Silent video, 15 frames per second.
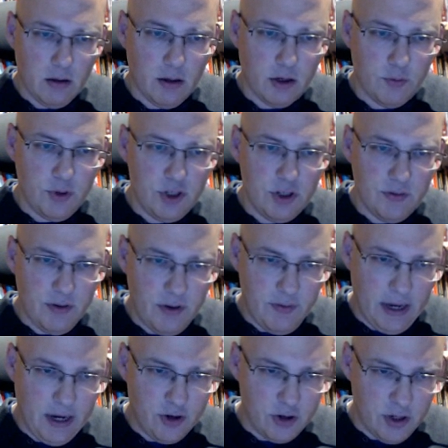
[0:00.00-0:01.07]
The queen g5
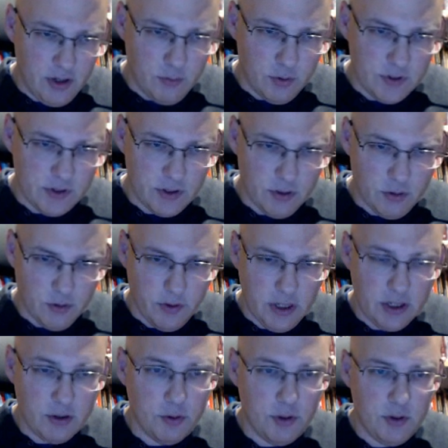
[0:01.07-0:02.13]
actually wasn't all
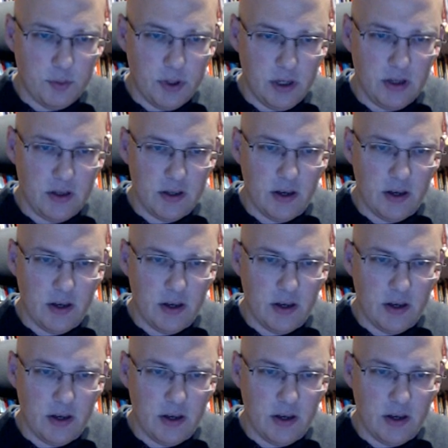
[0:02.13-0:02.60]
that good, but it's enough.